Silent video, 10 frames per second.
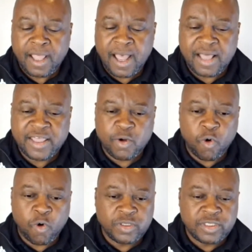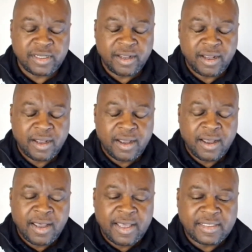The gold
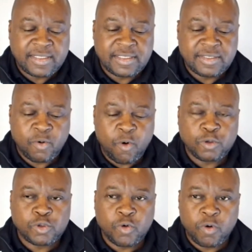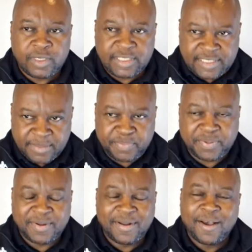is also deep.
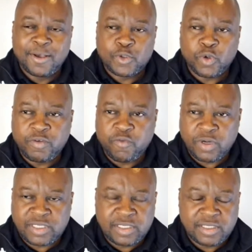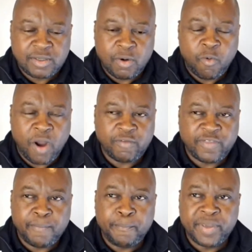So you've got one
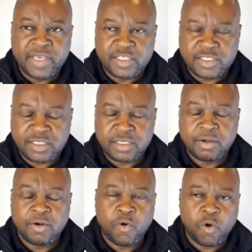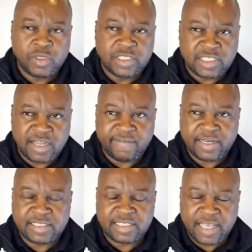of the biggest gold
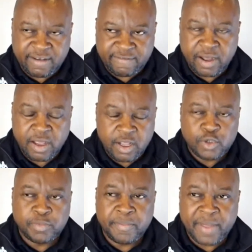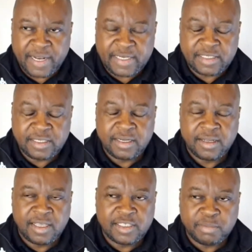discoveries ever to be made
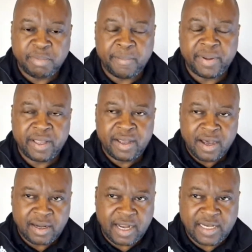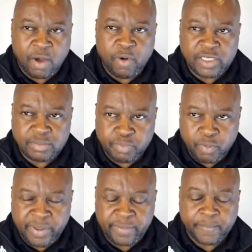in Zimbabwe right now at
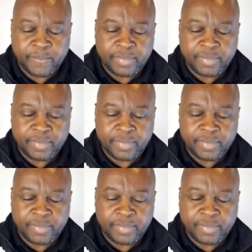Bubi.